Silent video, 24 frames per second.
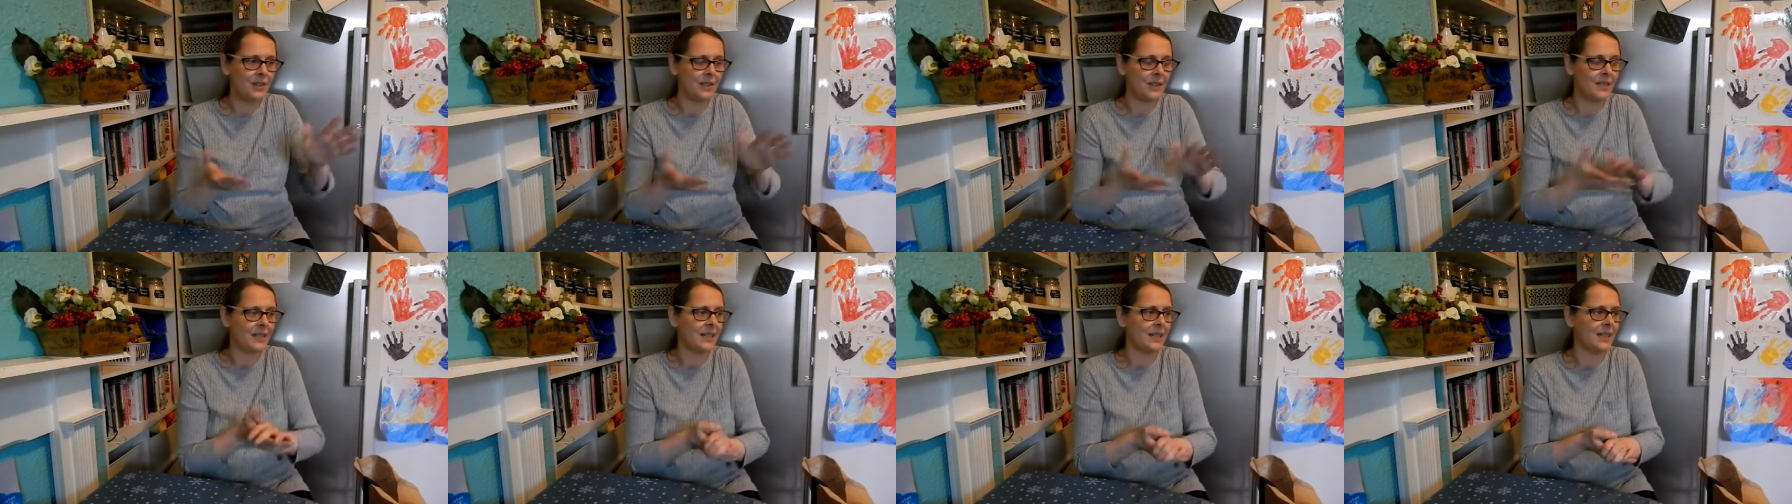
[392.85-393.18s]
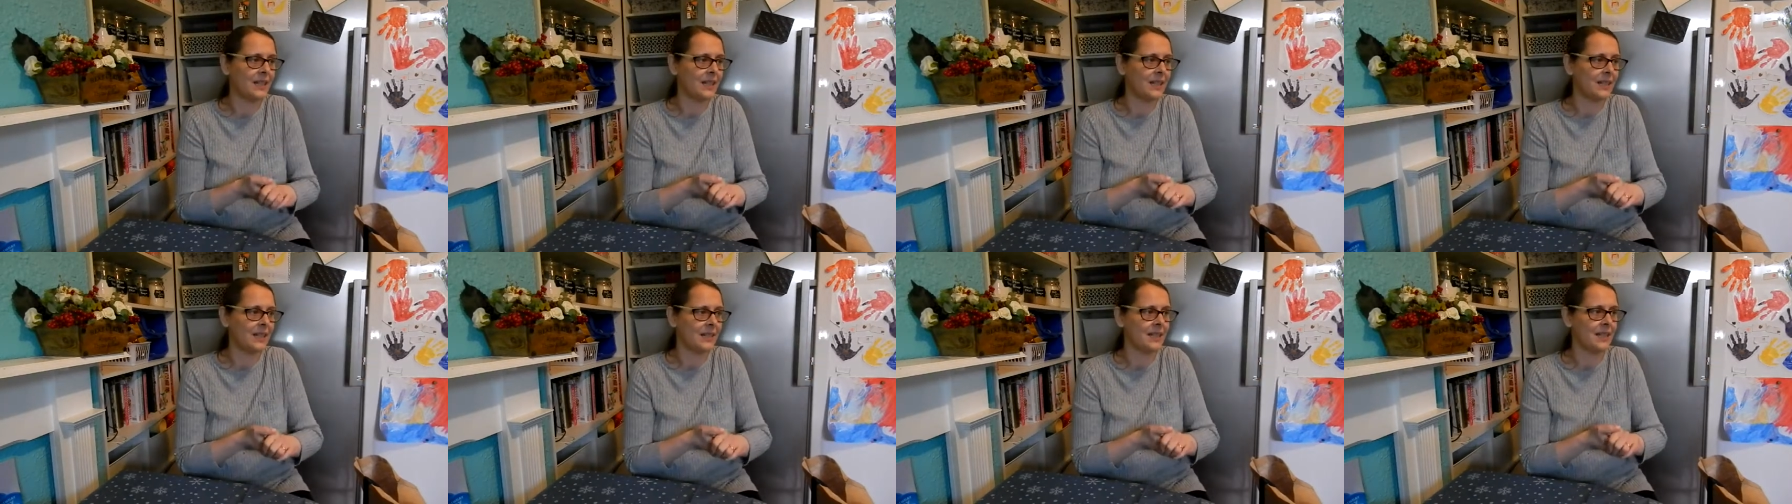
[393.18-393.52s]
and I
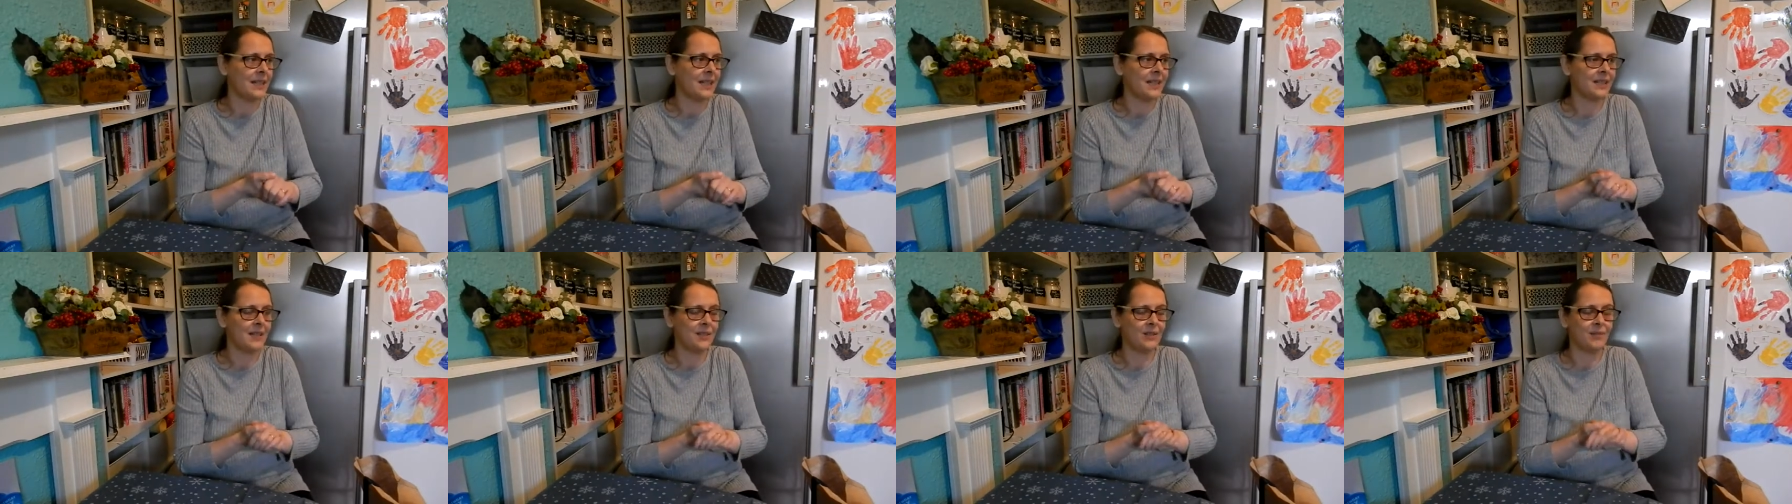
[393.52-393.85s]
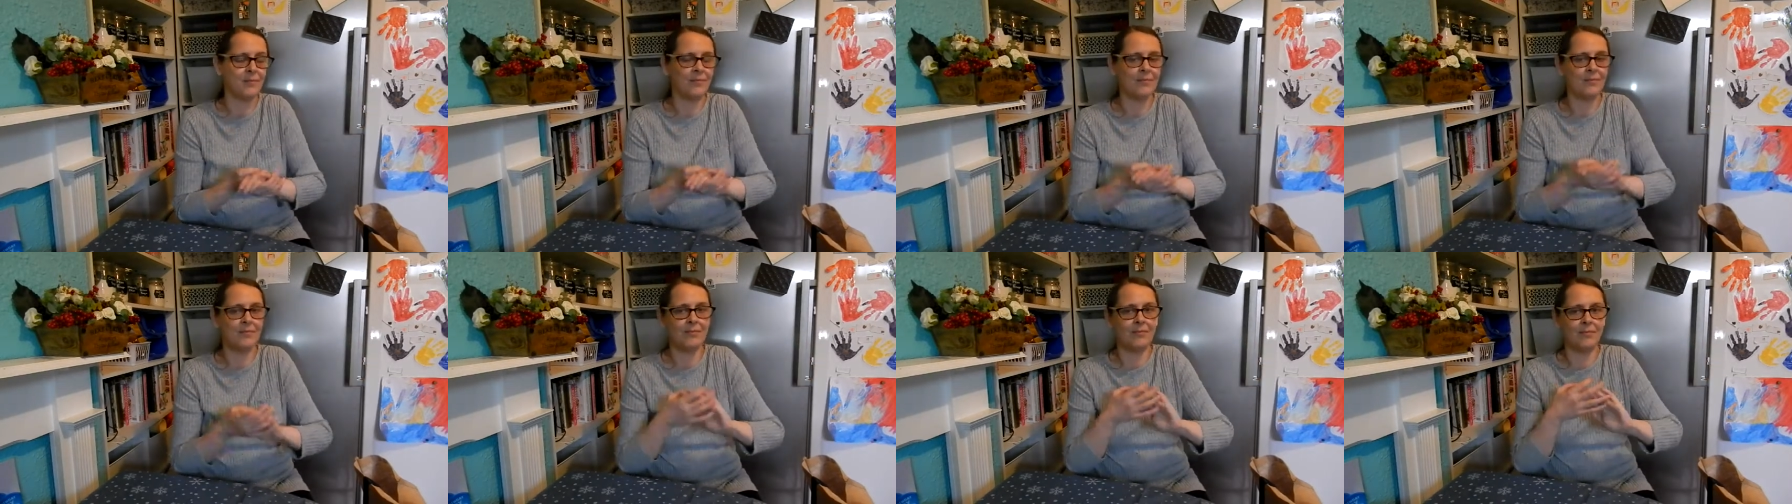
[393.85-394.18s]
had to get
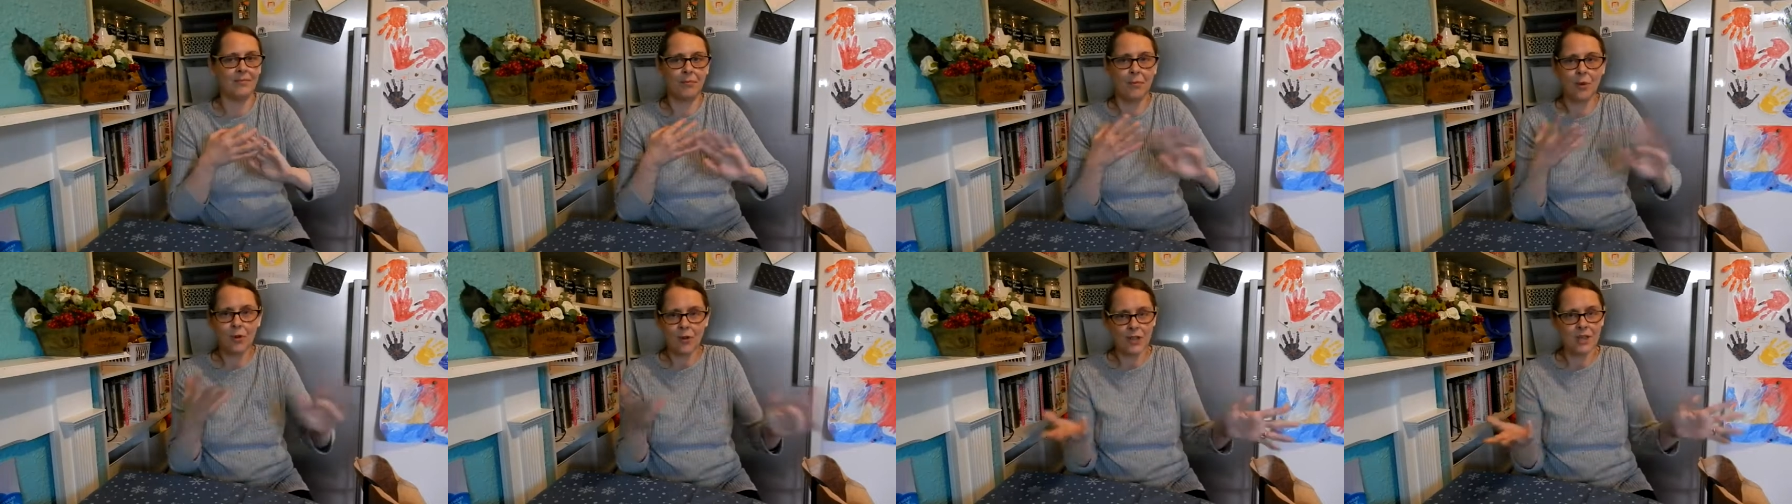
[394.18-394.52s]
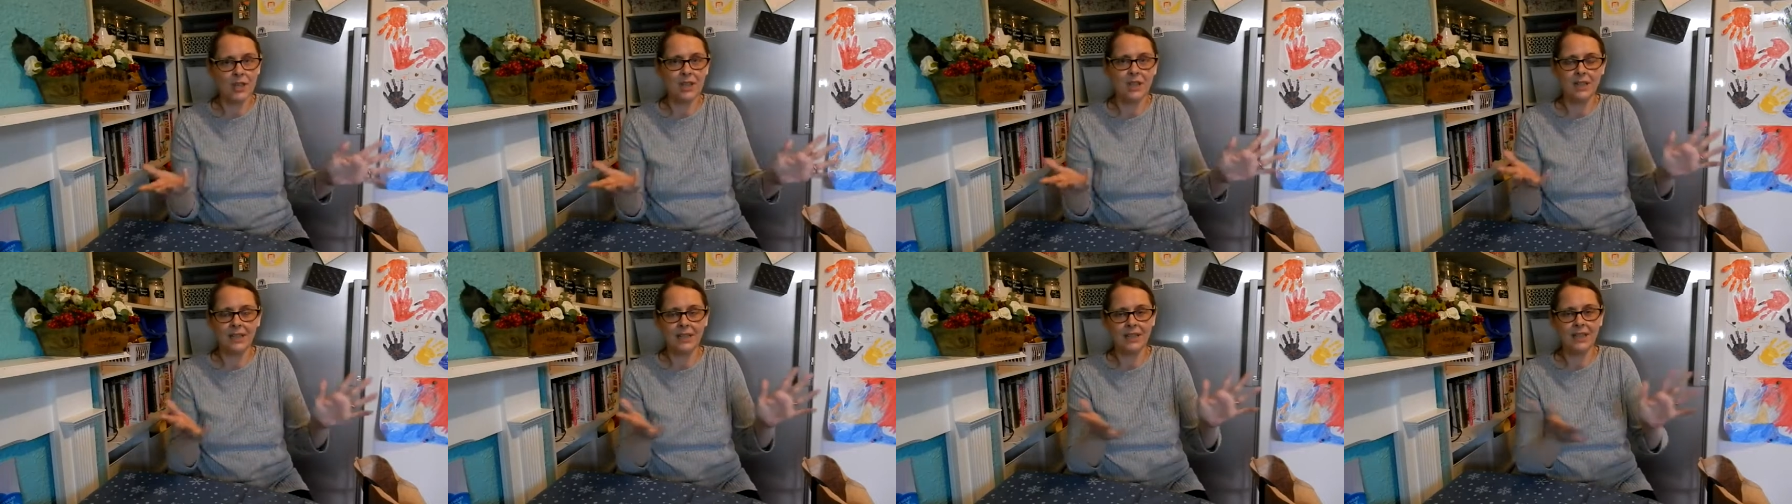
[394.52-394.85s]
some
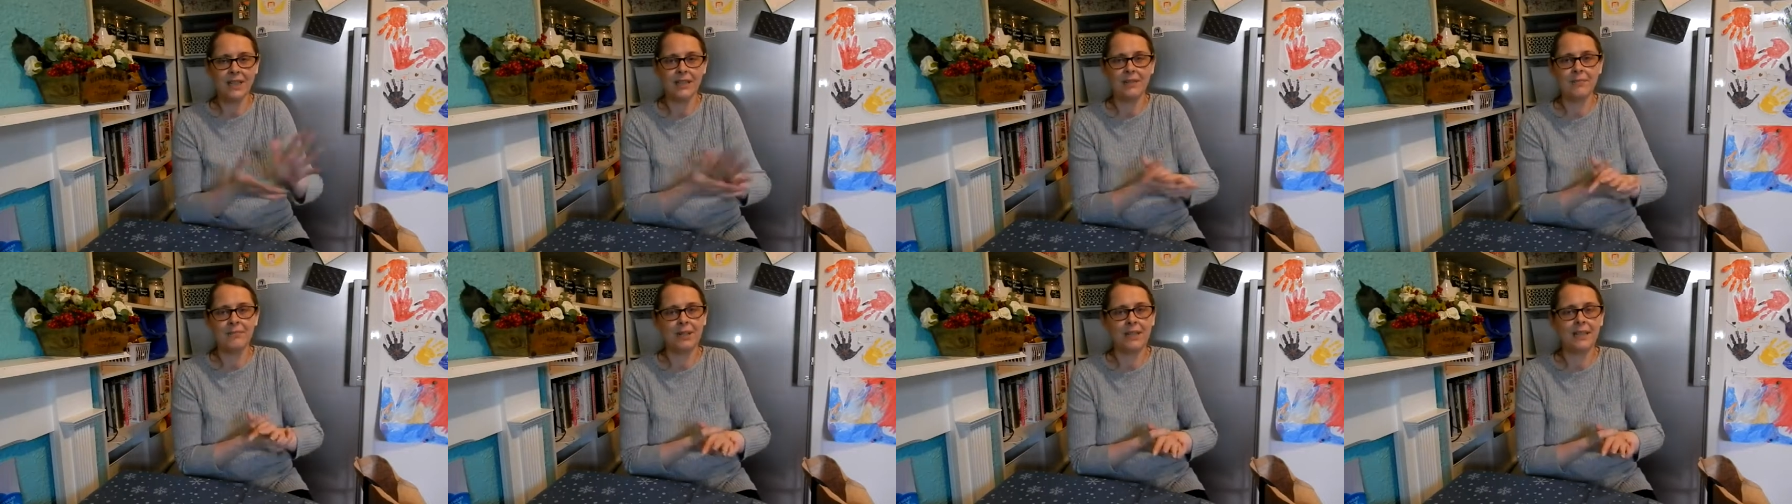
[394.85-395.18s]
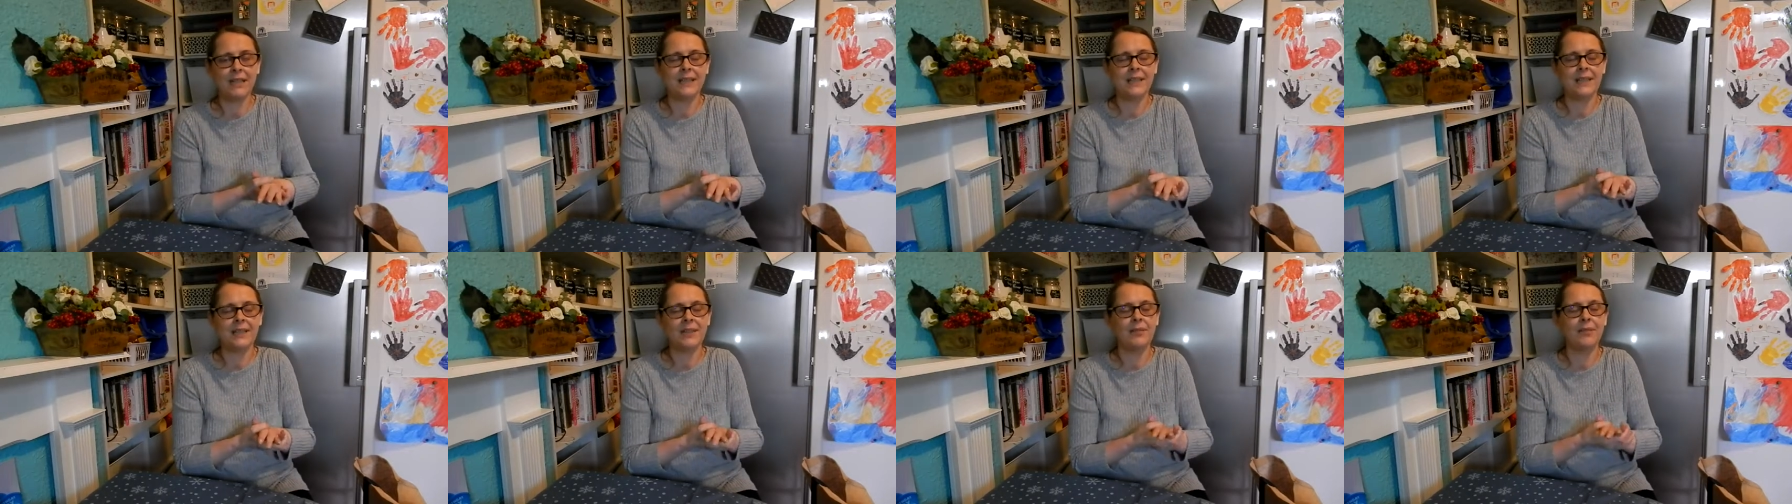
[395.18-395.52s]
washing
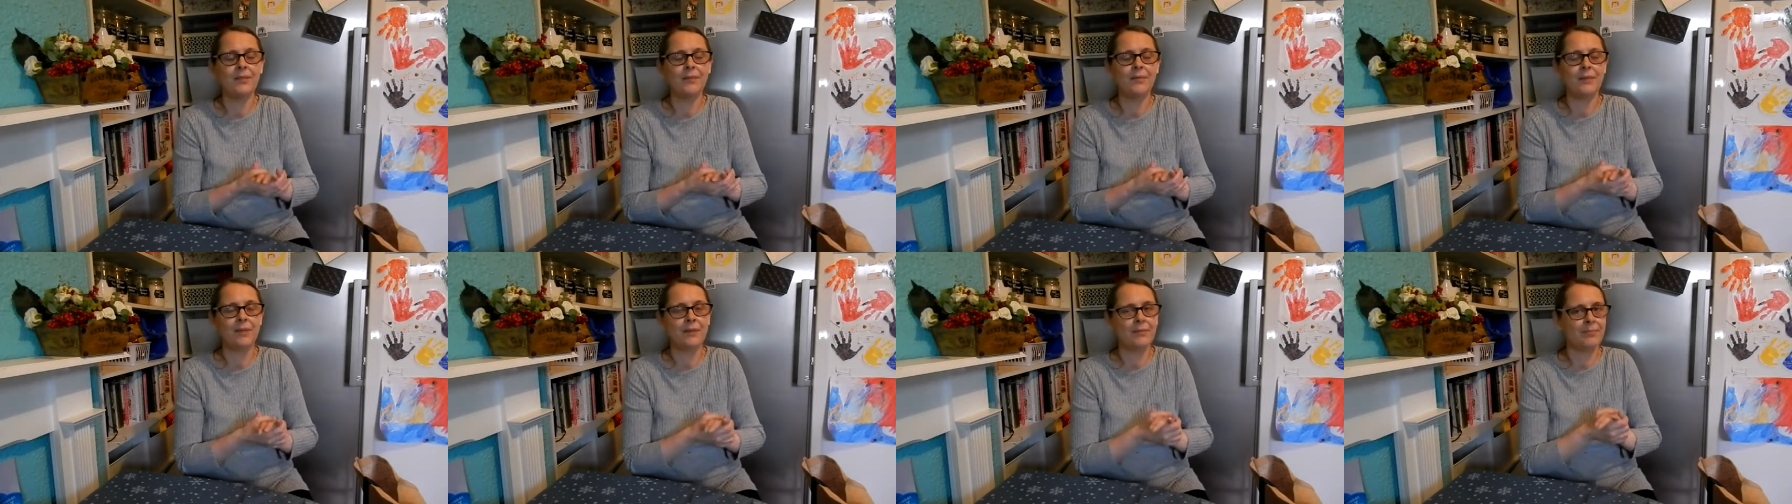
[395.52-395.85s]
tablets. So it was